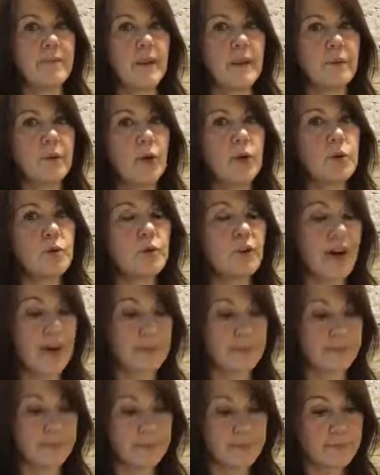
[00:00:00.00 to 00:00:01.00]

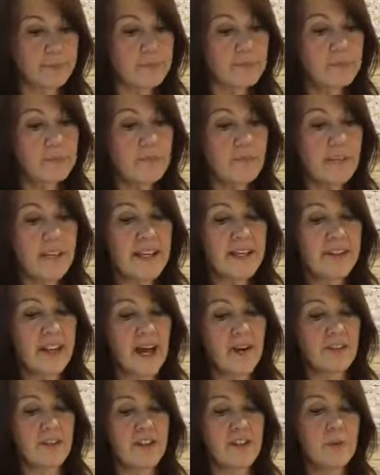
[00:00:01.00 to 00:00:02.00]
programme in
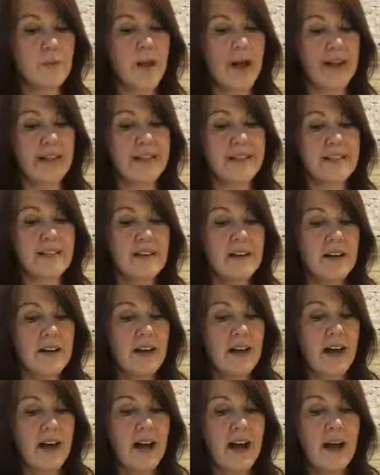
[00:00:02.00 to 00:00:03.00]
that respect.
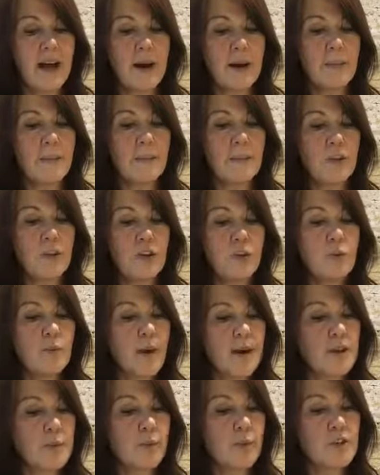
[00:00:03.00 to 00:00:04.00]
You
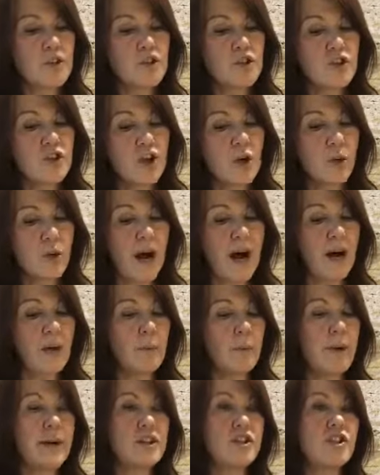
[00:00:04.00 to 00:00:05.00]
might want to know how
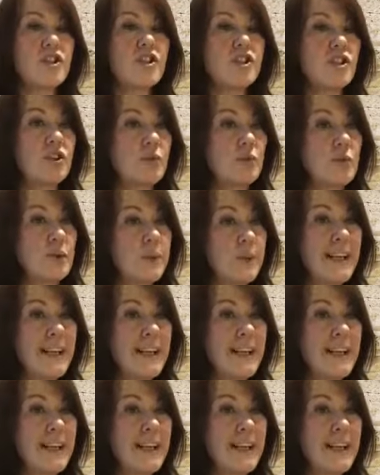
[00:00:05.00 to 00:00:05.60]
much you would be